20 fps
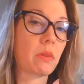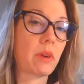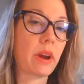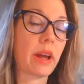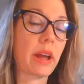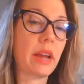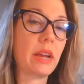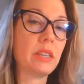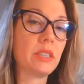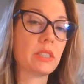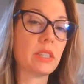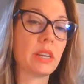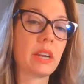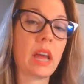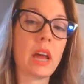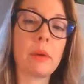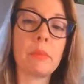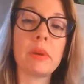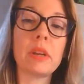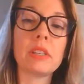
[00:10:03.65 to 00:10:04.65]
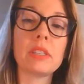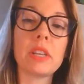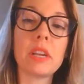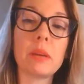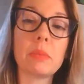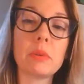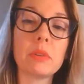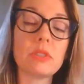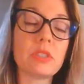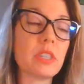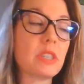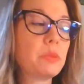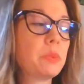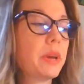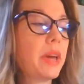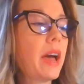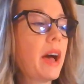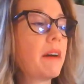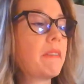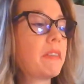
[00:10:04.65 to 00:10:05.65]
right? And how many tables did we
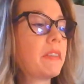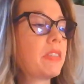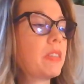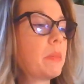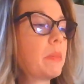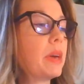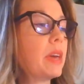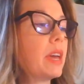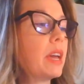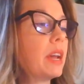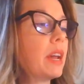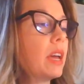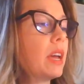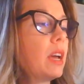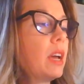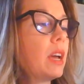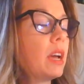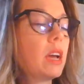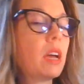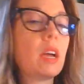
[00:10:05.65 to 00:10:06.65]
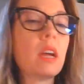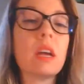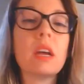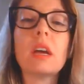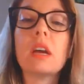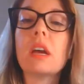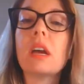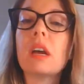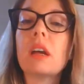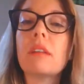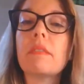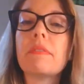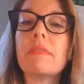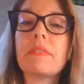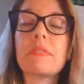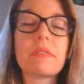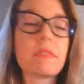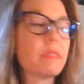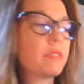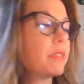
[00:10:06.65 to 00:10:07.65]
have at the beginning?
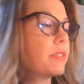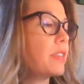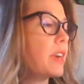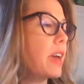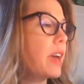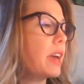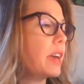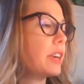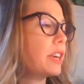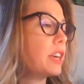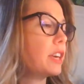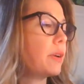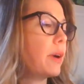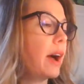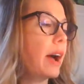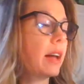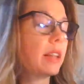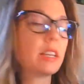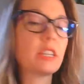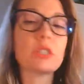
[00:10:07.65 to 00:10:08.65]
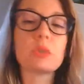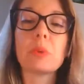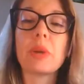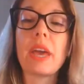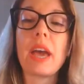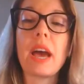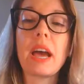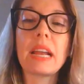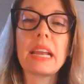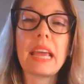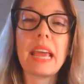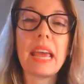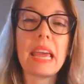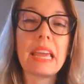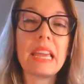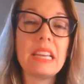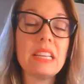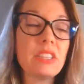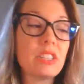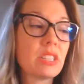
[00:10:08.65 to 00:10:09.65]
Thank you, Alex. We had
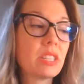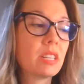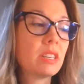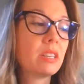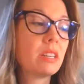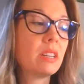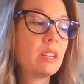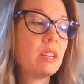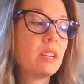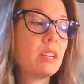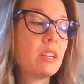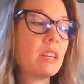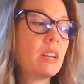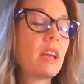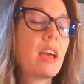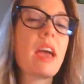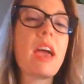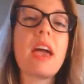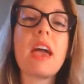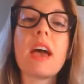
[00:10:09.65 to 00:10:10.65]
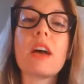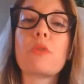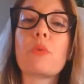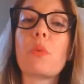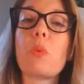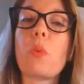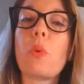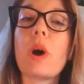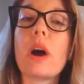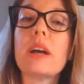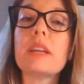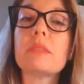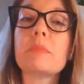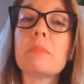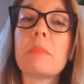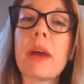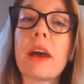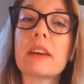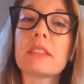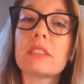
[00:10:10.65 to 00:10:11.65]
8. And what
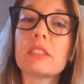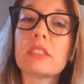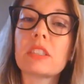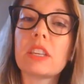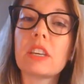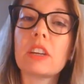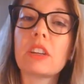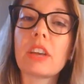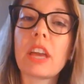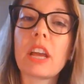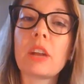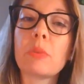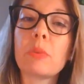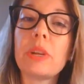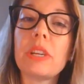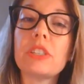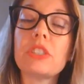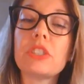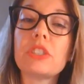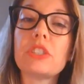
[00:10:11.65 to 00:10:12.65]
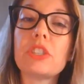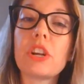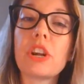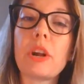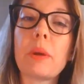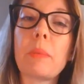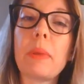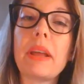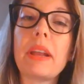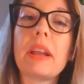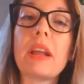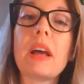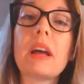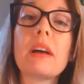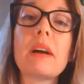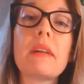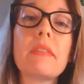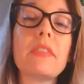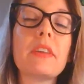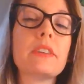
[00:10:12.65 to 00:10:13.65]
math skill can we determine
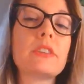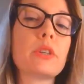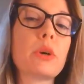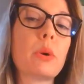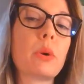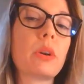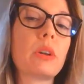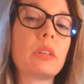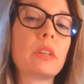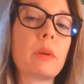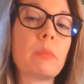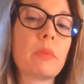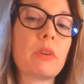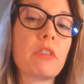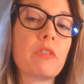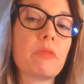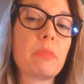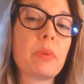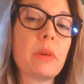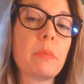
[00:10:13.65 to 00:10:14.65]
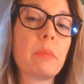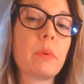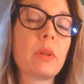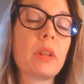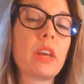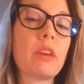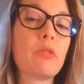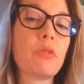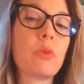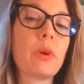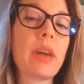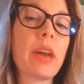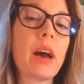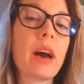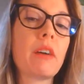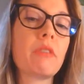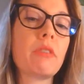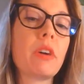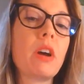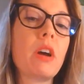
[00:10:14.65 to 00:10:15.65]
the total number of people if we
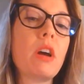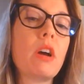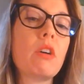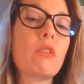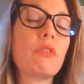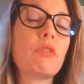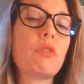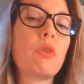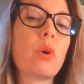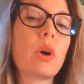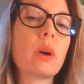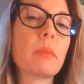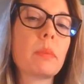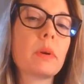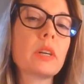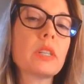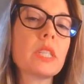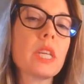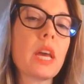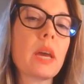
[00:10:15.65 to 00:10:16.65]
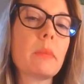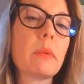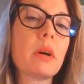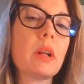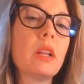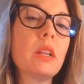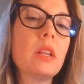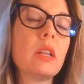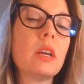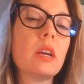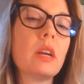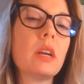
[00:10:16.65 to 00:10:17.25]
have 4 per table